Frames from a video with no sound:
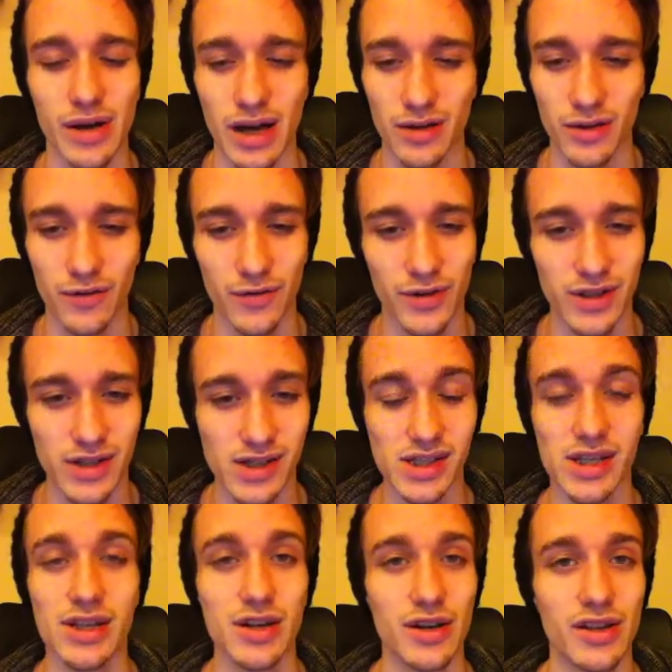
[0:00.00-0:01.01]
I look forward to
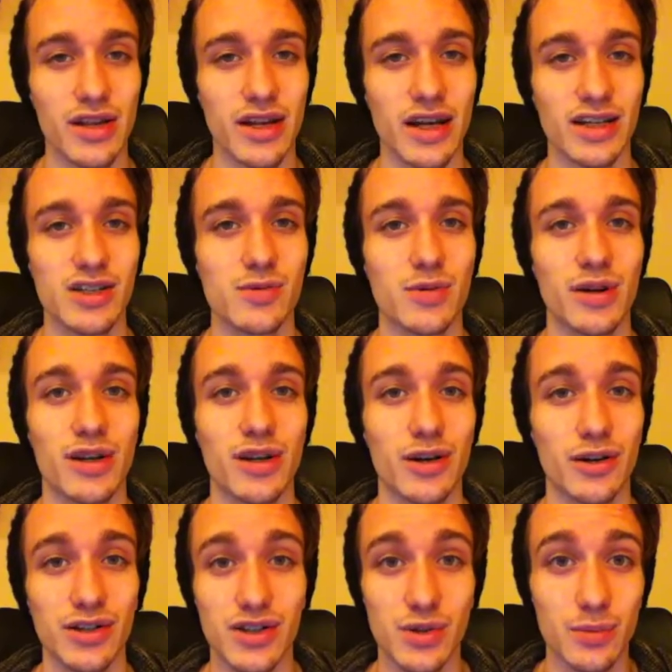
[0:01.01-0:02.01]
seeing you on the next one, and
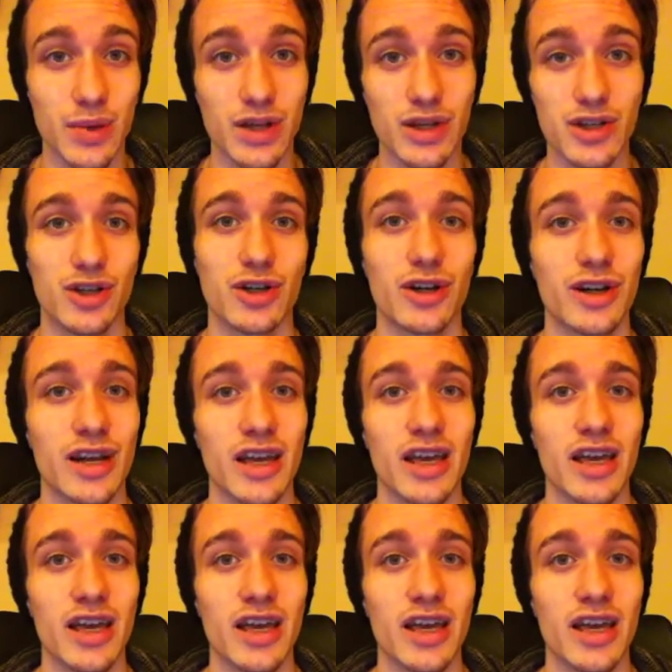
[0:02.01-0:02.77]
also make sure,